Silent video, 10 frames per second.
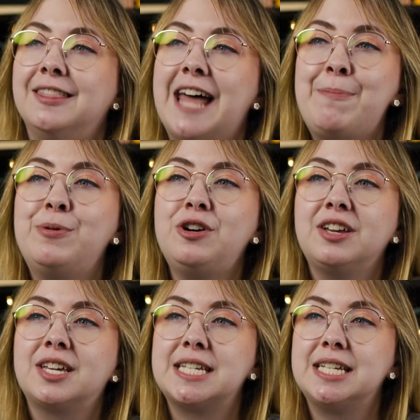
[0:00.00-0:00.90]
That
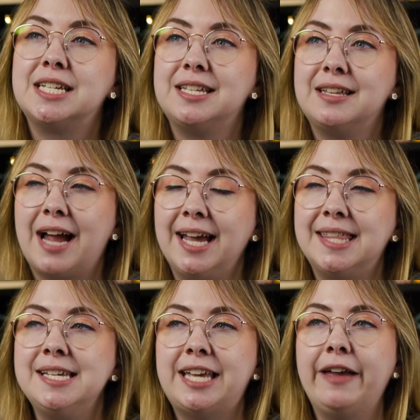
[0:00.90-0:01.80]
book, I
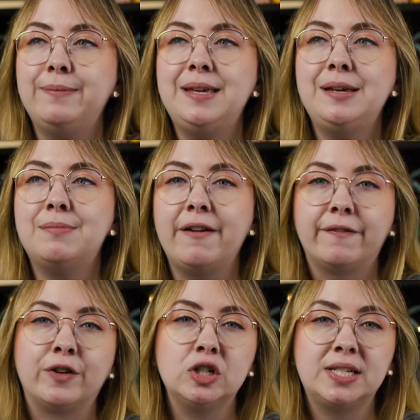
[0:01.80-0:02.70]
think, gave me my
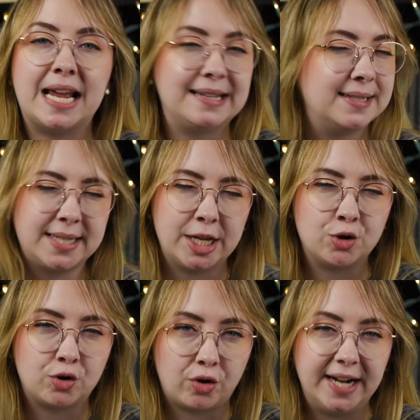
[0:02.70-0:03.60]
first
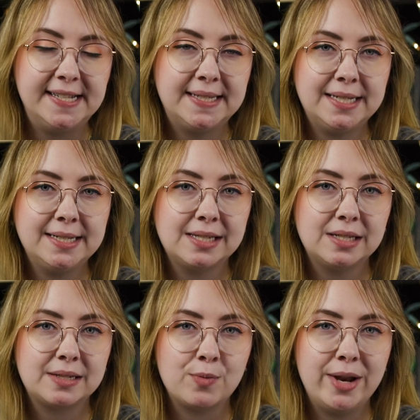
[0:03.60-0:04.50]
existential
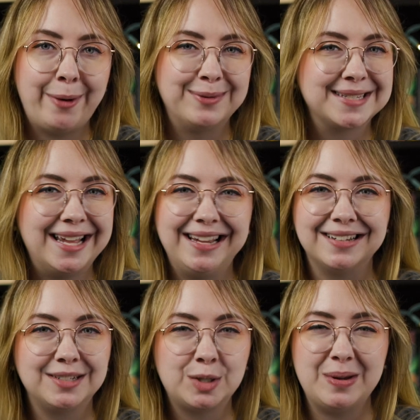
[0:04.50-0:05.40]
crisis when I was like
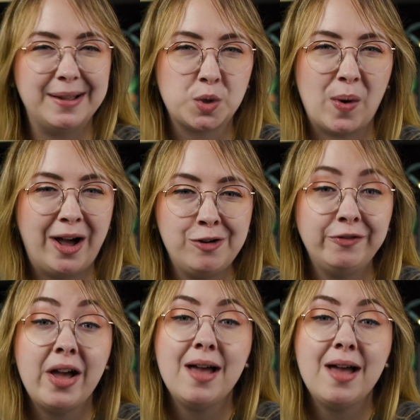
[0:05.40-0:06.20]
12,